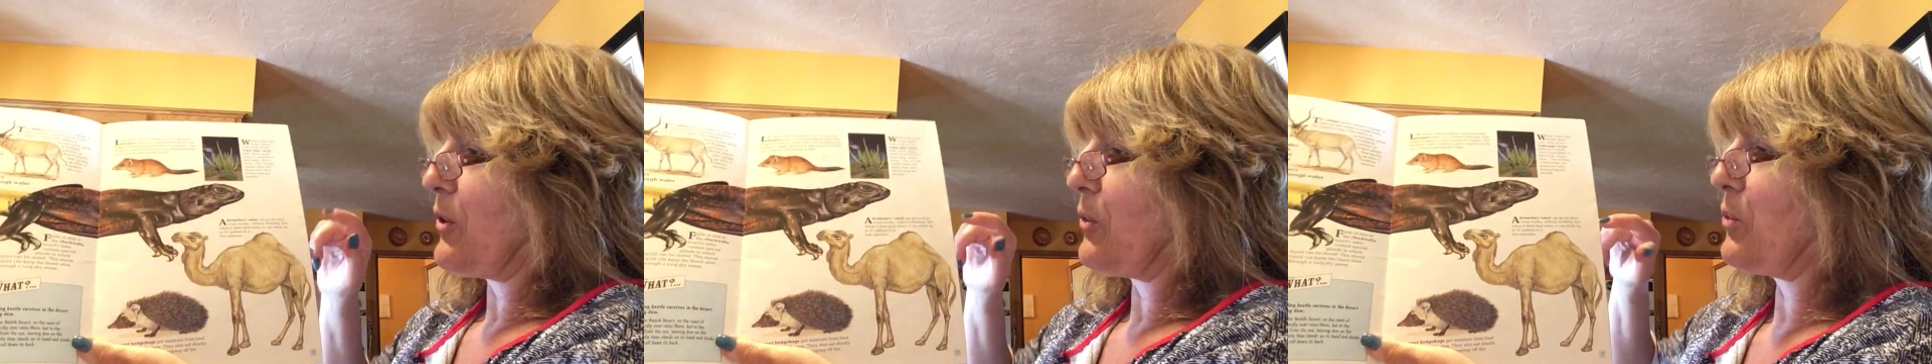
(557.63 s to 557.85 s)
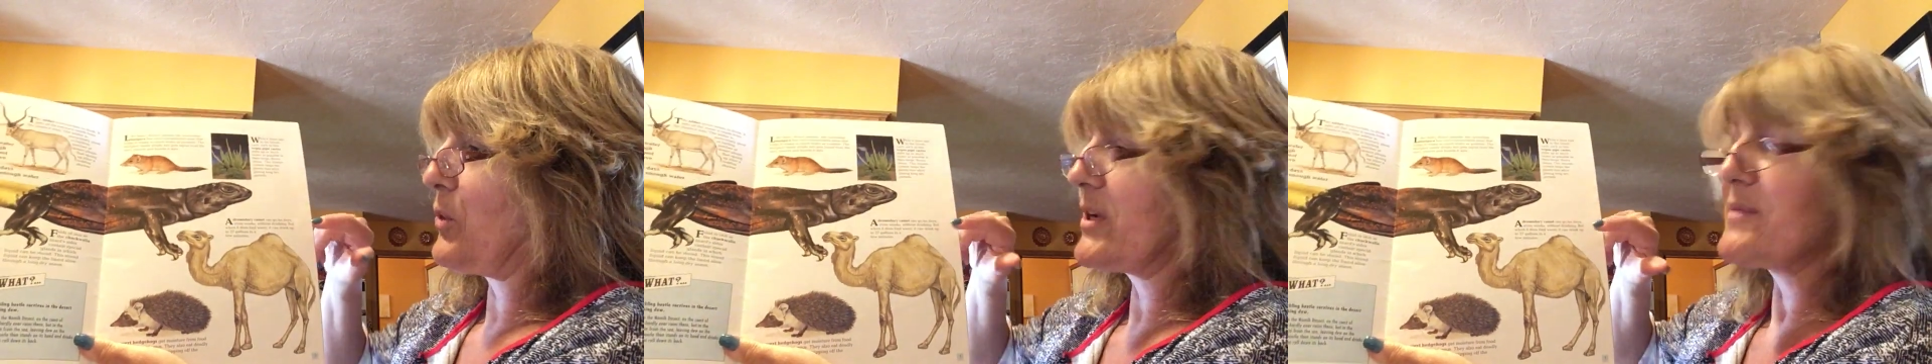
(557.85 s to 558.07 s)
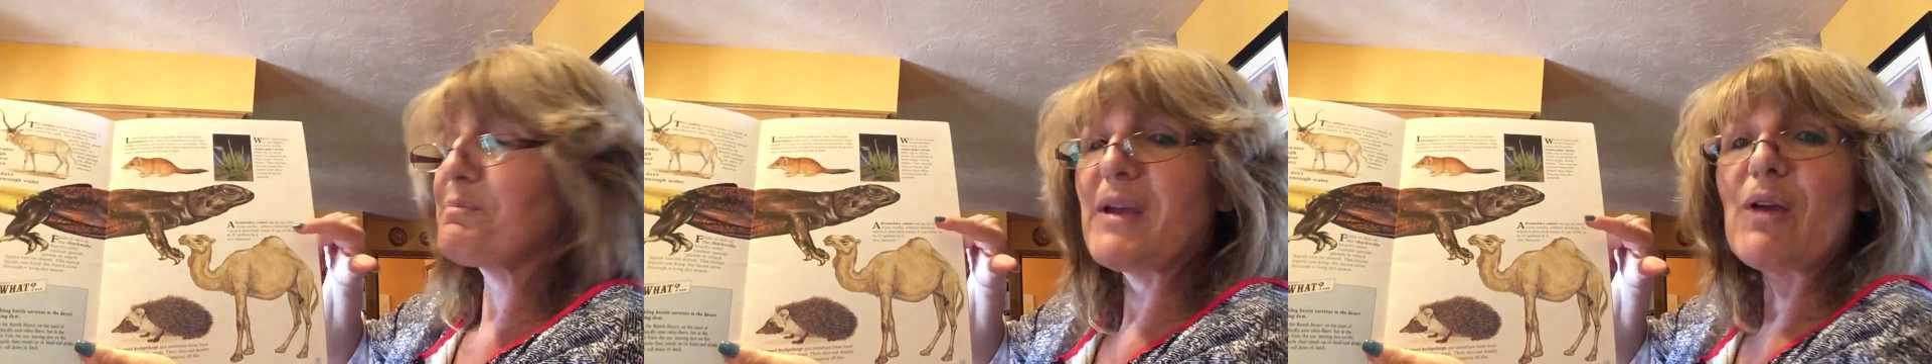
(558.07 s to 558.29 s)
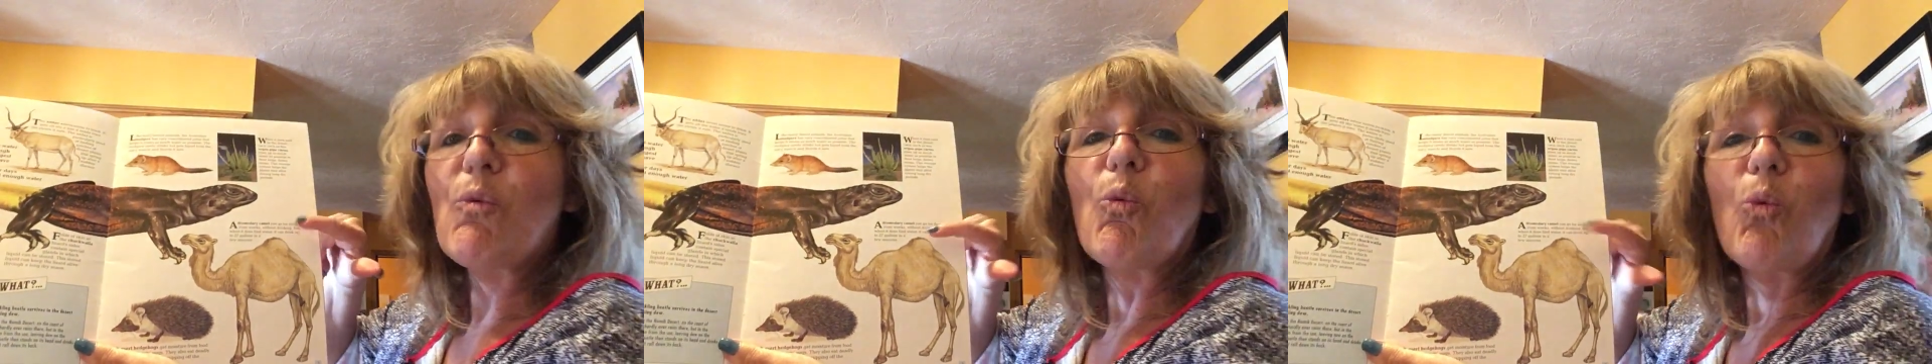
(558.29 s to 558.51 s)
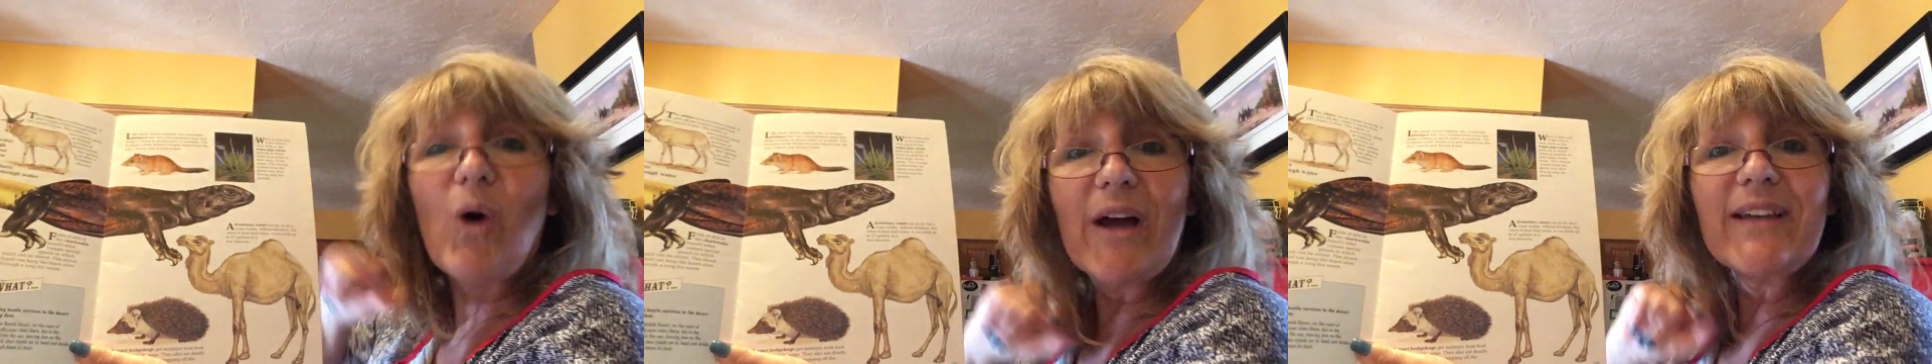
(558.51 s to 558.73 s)
would be
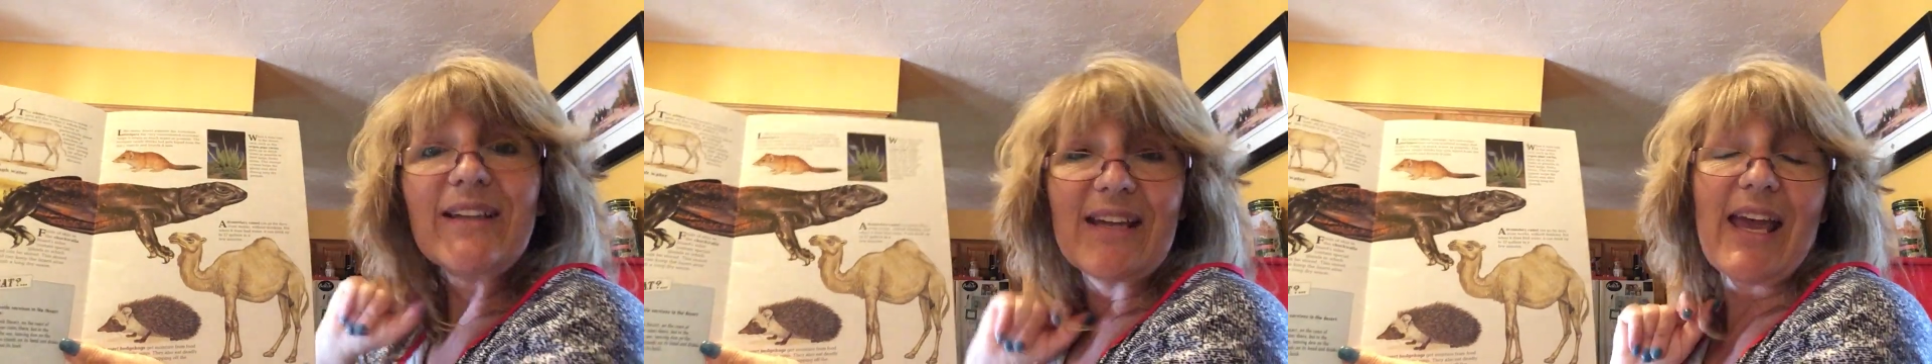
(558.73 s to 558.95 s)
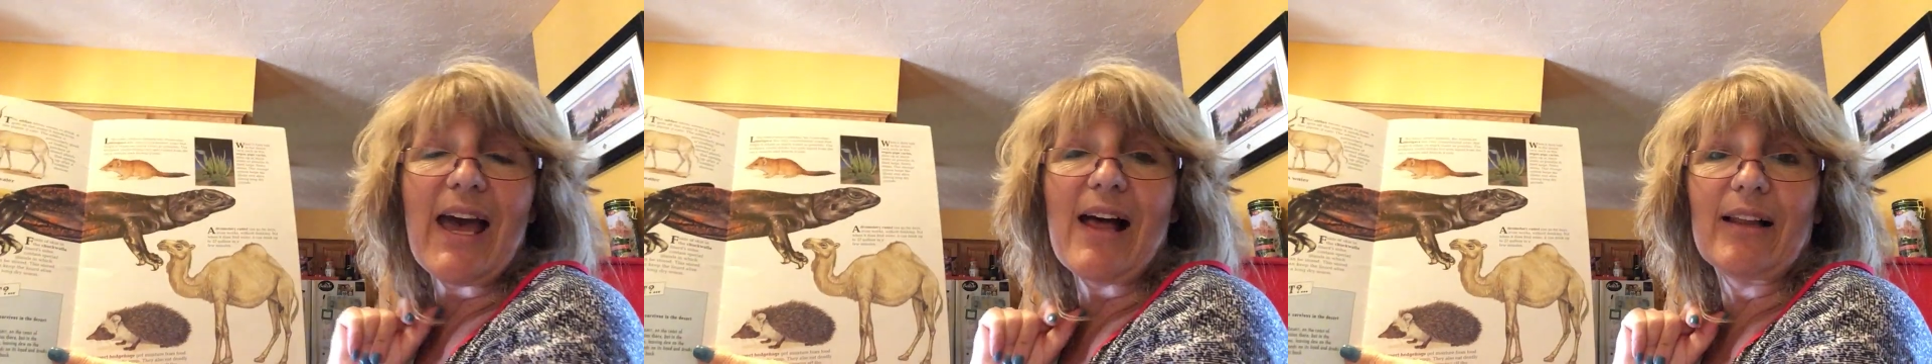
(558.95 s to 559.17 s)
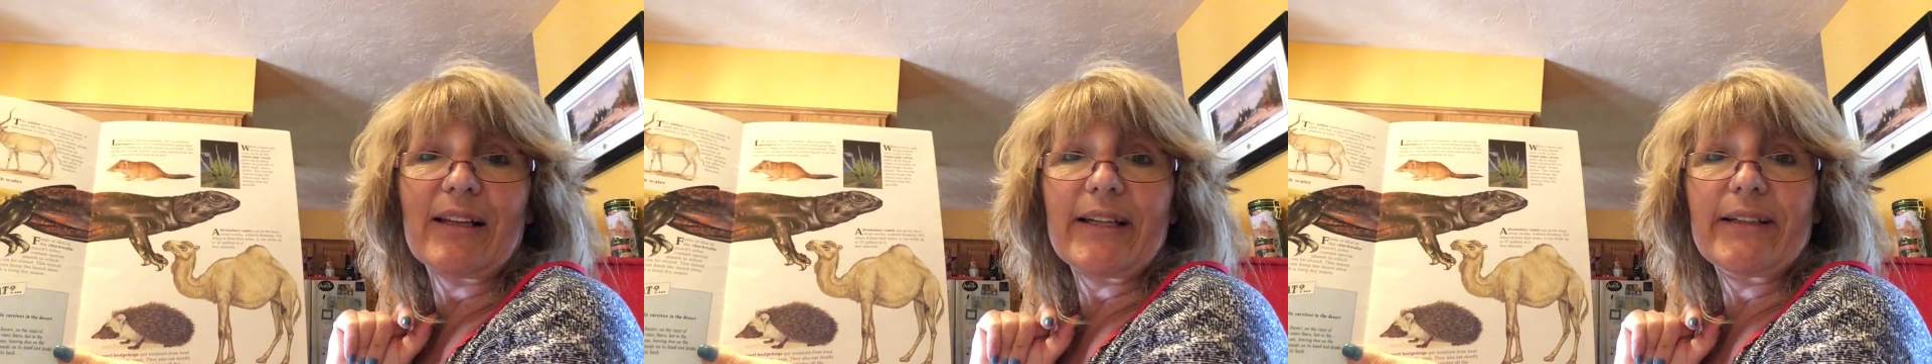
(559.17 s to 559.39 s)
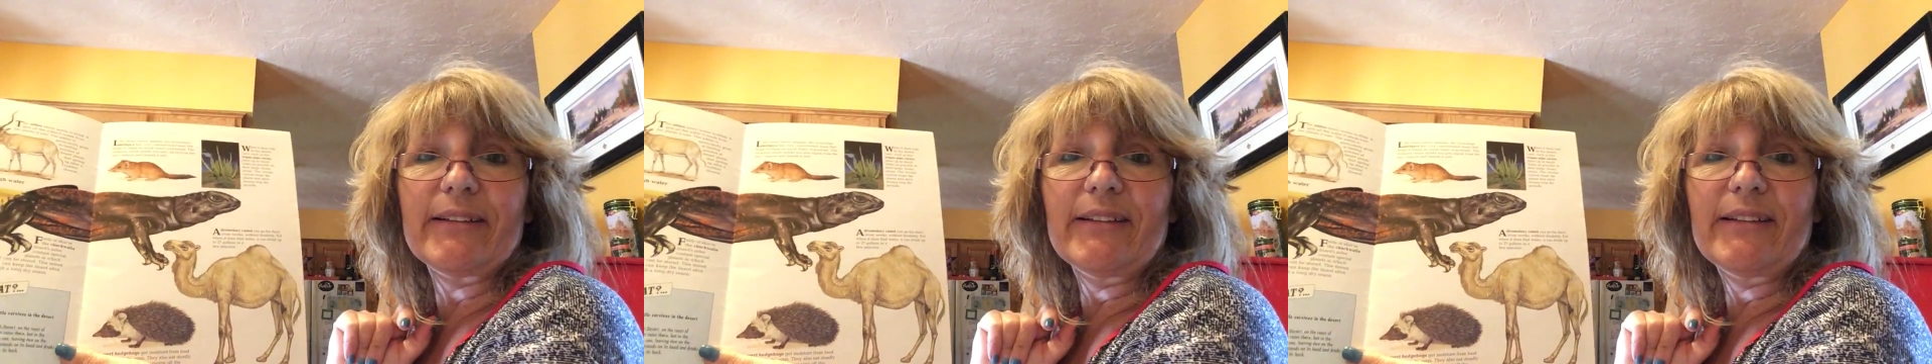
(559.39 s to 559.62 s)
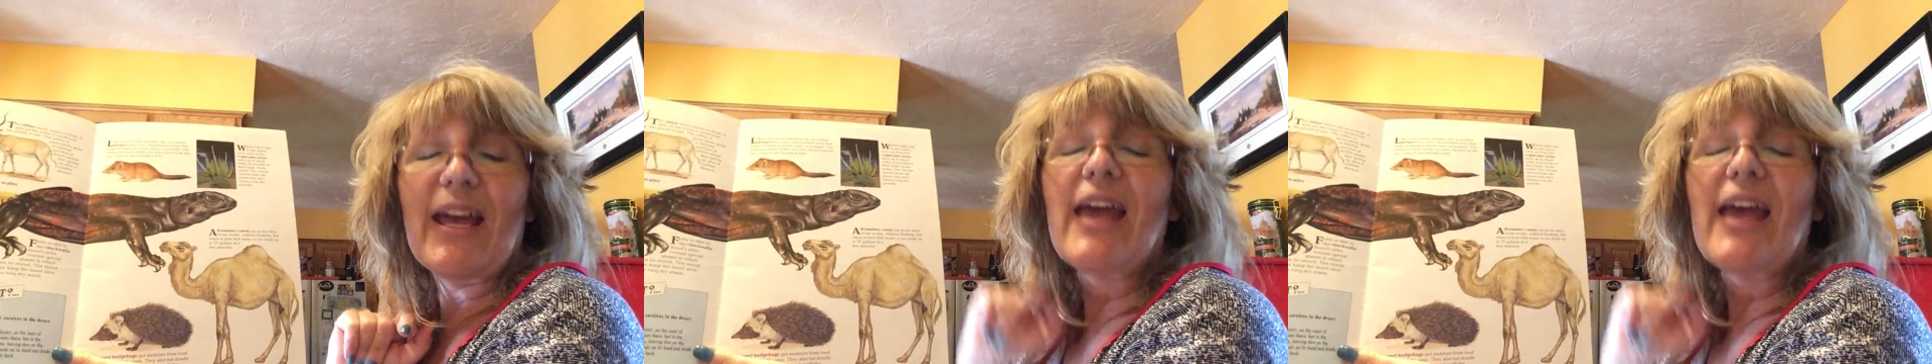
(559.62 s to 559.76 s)
1 gallon,